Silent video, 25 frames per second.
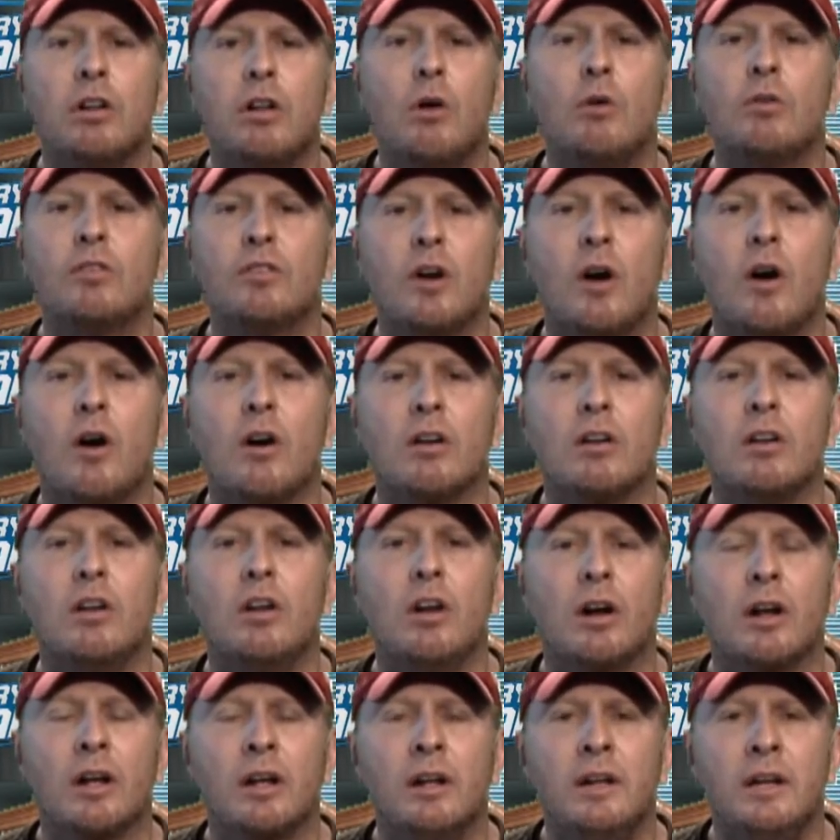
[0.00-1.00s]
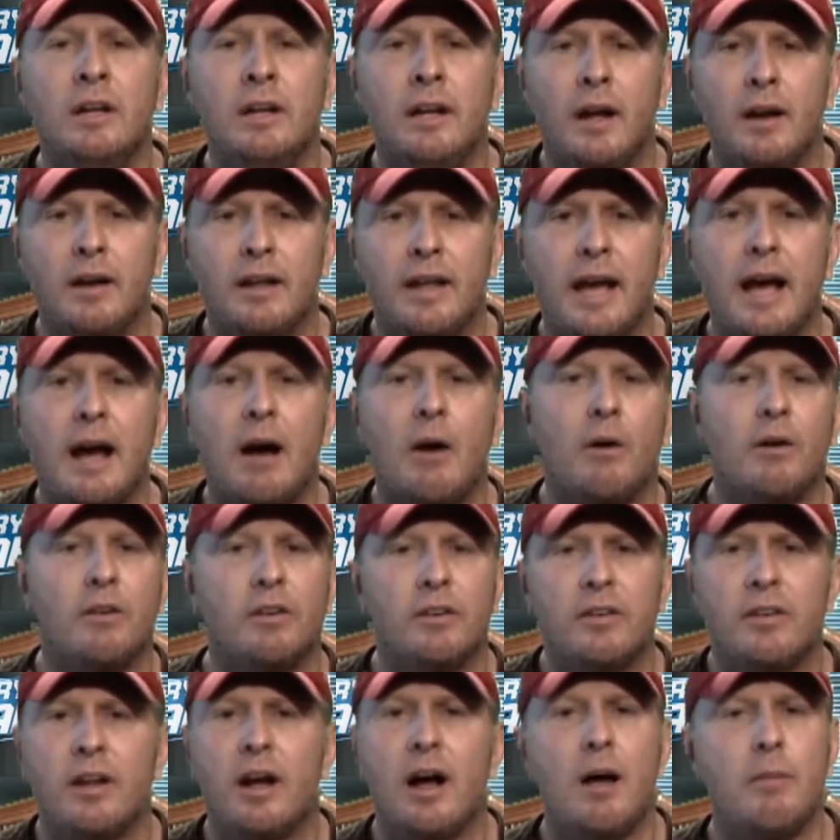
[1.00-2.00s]
close, hard look at
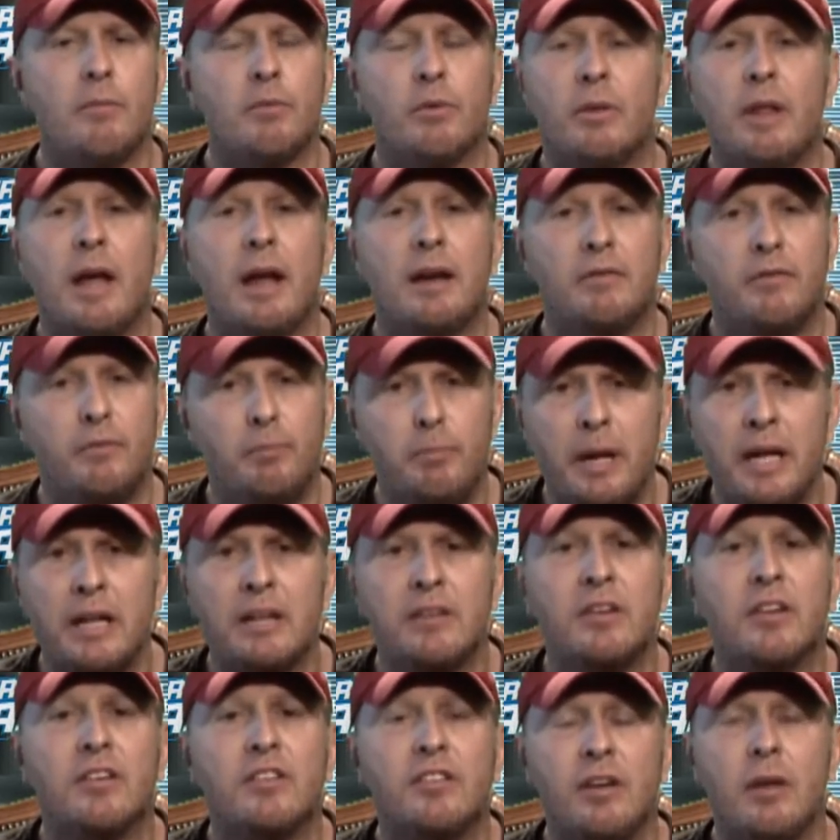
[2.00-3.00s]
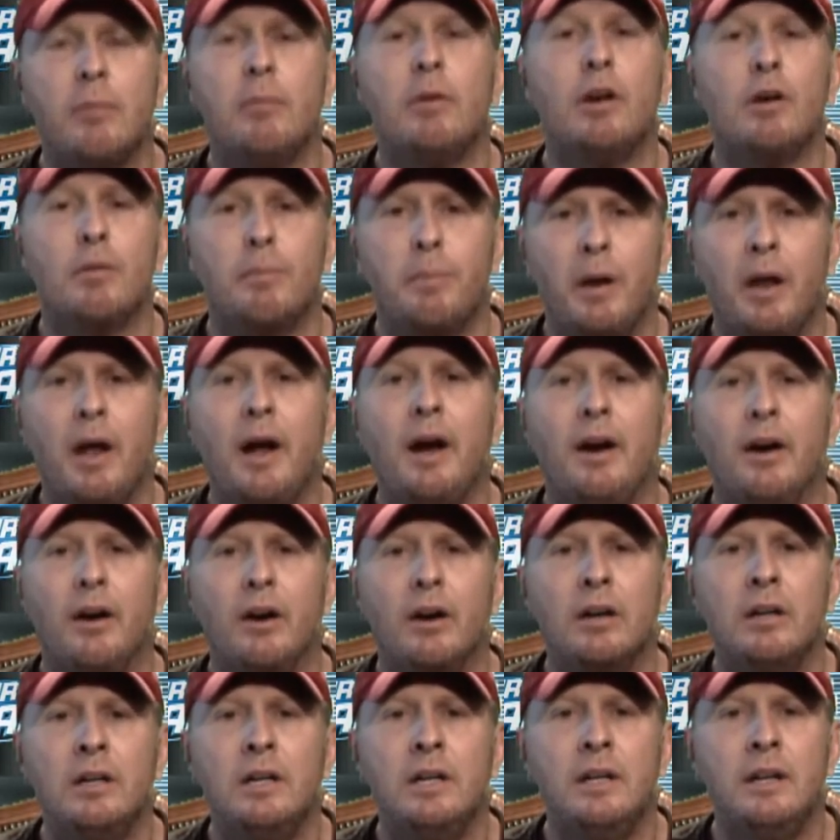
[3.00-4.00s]
Cowher's and Thomas. That Ben's a similar
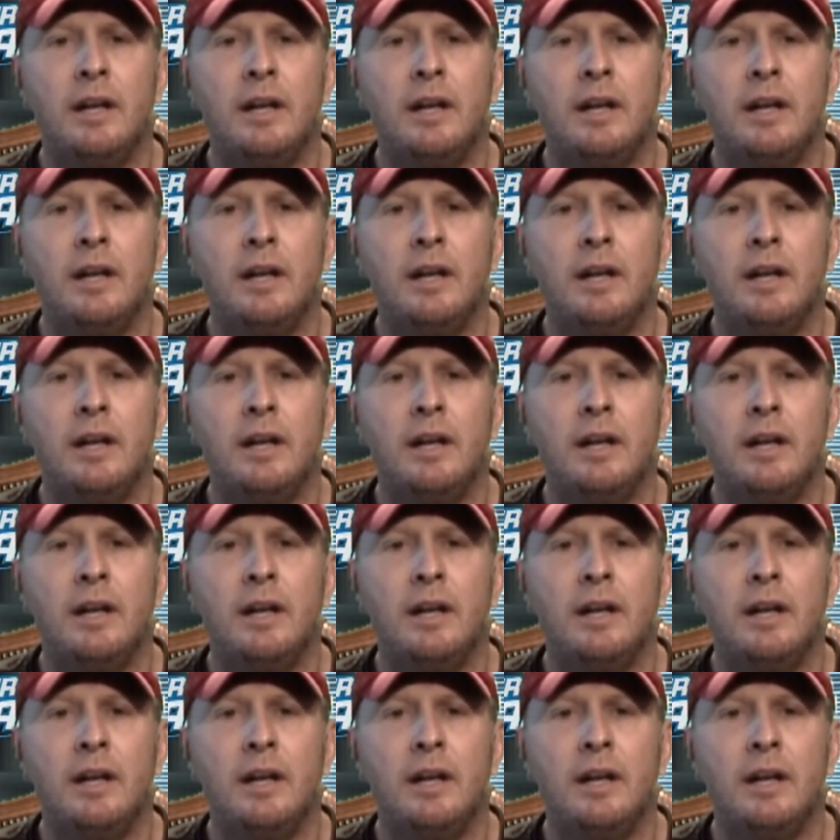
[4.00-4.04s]
player.